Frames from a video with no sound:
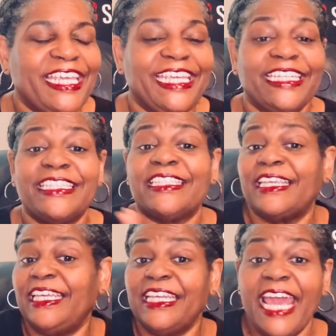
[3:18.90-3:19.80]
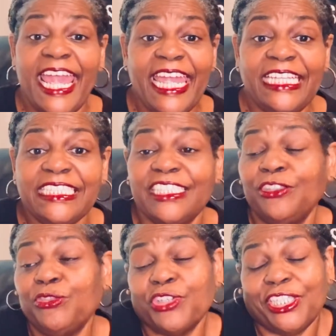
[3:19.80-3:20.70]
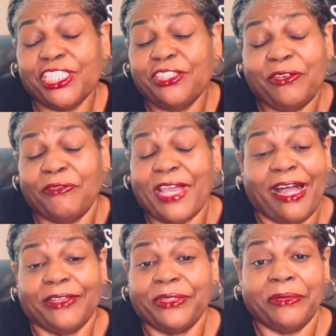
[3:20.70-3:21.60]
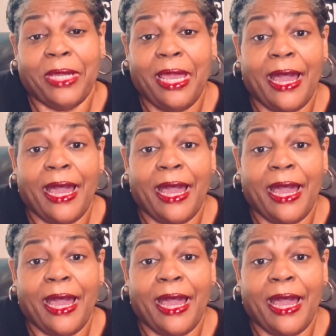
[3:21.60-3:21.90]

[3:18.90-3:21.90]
It's enhanced nutritional value.